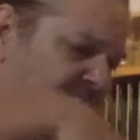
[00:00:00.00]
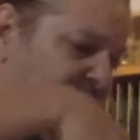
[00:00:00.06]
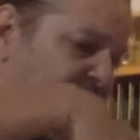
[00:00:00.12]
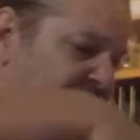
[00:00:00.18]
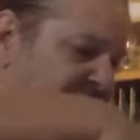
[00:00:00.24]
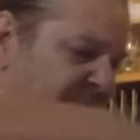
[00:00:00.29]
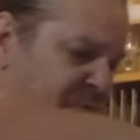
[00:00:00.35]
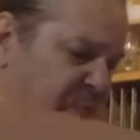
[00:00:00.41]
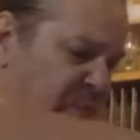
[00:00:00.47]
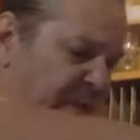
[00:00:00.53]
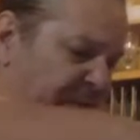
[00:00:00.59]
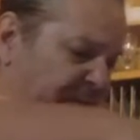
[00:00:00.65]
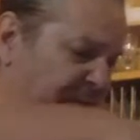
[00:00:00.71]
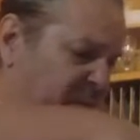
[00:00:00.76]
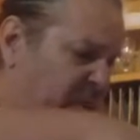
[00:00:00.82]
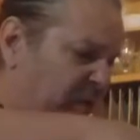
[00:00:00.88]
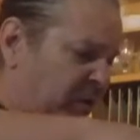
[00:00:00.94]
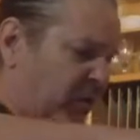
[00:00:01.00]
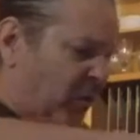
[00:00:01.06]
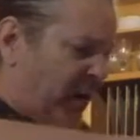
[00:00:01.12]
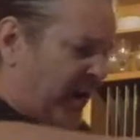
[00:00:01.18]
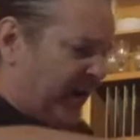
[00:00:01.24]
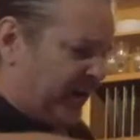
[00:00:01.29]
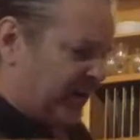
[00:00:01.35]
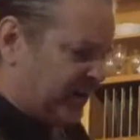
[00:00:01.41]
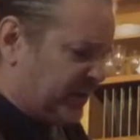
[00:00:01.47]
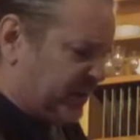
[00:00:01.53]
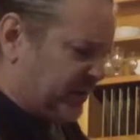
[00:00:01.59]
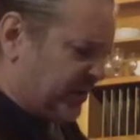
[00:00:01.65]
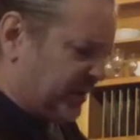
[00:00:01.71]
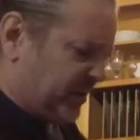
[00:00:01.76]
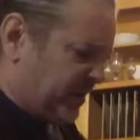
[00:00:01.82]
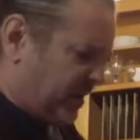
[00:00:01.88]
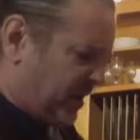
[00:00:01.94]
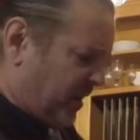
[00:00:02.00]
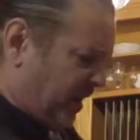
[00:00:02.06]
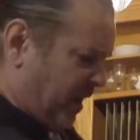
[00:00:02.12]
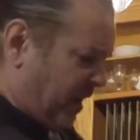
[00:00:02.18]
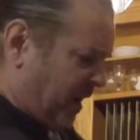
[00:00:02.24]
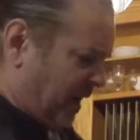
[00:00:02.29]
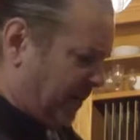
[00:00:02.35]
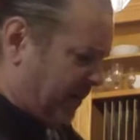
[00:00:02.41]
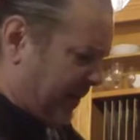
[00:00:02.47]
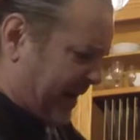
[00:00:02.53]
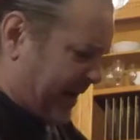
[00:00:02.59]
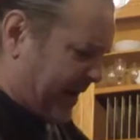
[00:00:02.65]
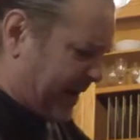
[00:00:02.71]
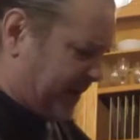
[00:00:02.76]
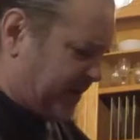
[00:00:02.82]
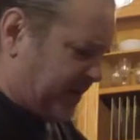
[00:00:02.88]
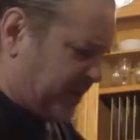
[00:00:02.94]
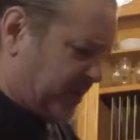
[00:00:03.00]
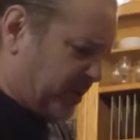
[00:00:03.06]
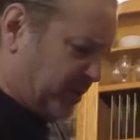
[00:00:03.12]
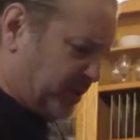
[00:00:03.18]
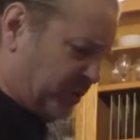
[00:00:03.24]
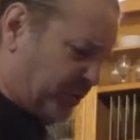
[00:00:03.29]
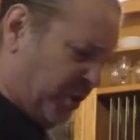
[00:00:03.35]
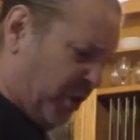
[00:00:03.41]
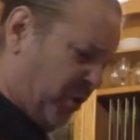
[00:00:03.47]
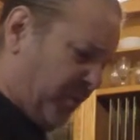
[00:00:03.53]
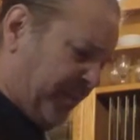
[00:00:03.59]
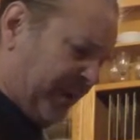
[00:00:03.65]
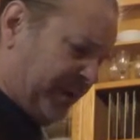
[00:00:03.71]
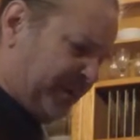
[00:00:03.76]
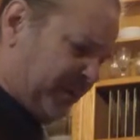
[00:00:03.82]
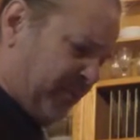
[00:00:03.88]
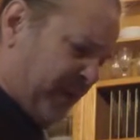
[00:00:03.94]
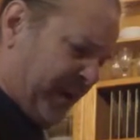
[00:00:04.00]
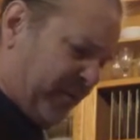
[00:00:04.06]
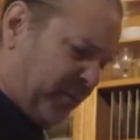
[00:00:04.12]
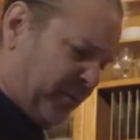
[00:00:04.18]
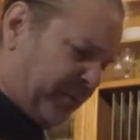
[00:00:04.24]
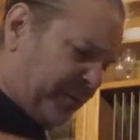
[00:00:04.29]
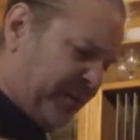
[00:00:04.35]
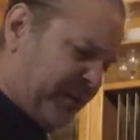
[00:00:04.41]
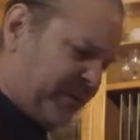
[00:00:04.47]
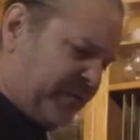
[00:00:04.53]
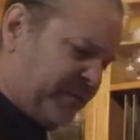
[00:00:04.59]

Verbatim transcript: This really requires a hot pan. Don't mess around with it.